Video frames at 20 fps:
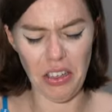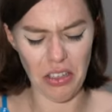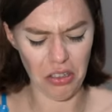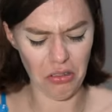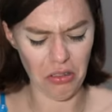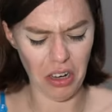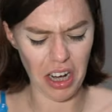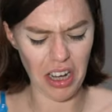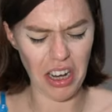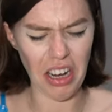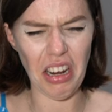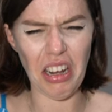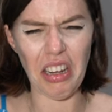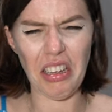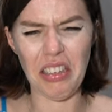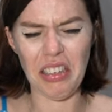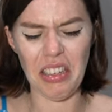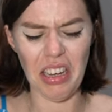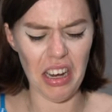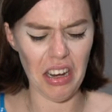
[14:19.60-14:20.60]
I just tried eating
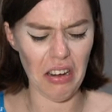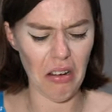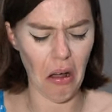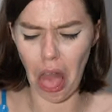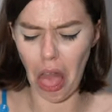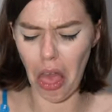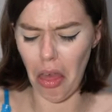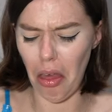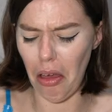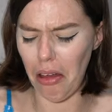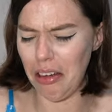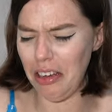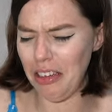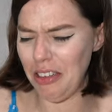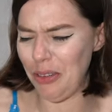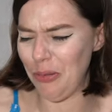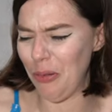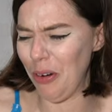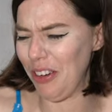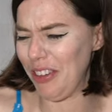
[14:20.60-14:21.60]
a seed. Ugh, I
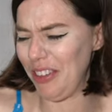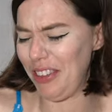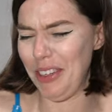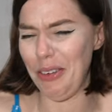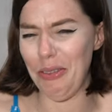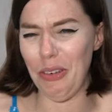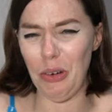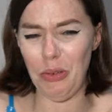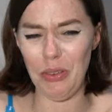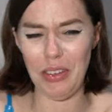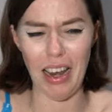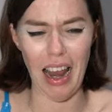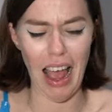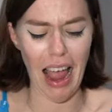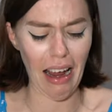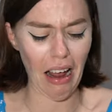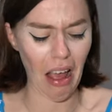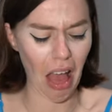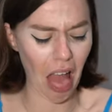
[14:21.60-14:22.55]
just wanted to see what it was like.